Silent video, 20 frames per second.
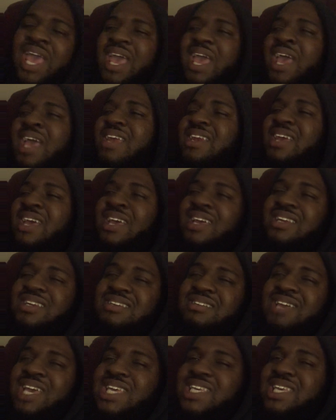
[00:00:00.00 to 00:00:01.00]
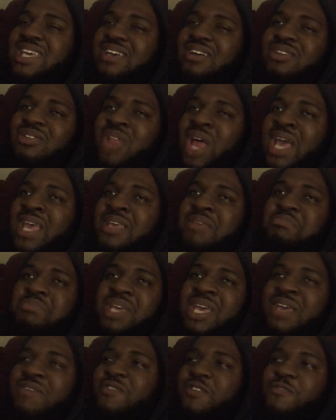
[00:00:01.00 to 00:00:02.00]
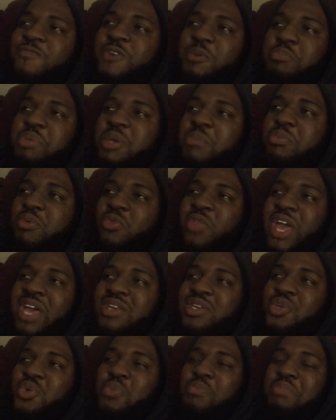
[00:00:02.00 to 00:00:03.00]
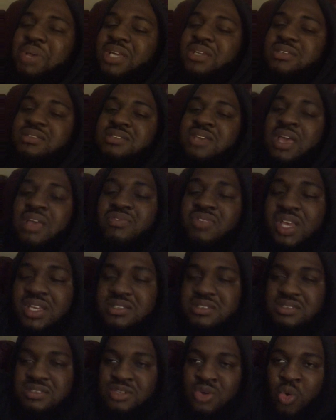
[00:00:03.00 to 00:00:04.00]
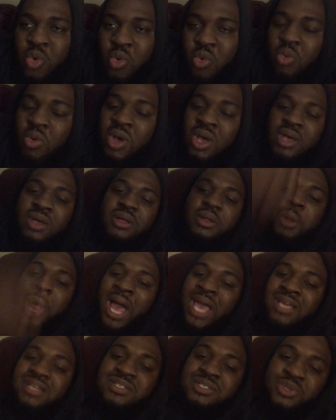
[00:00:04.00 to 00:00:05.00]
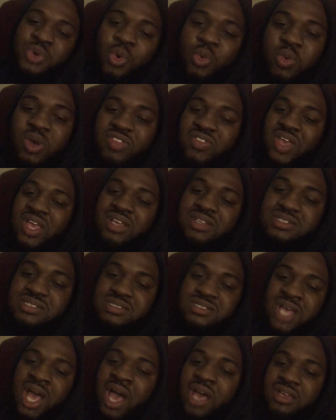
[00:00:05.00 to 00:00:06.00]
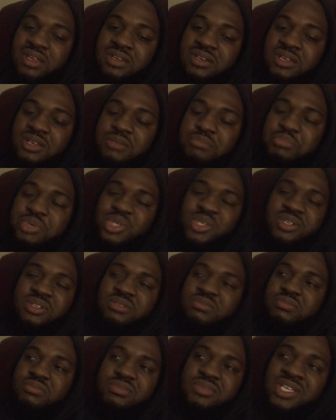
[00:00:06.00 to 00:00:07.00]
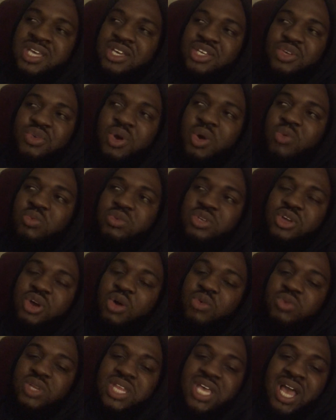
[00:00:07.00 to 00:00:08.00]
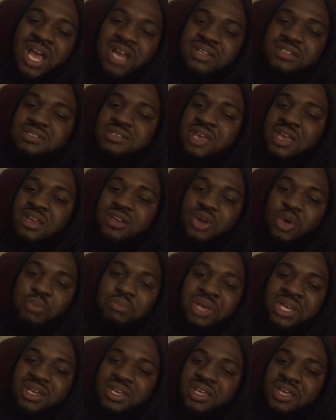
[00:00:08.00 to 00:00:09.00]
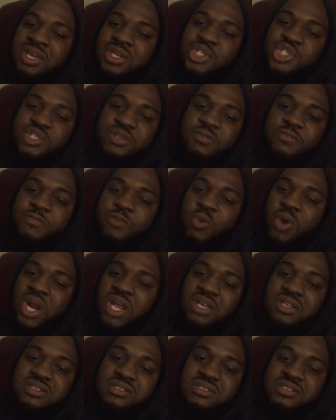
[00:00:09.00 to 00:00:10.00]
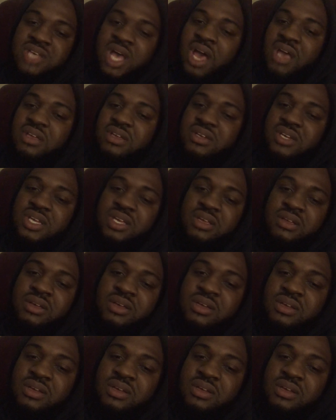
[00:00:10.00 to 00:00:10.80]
And yeah, like, even for people that do meditate, they still, like, deal with anxiety. But yeah, you don't really gotta take no medication for anxiety.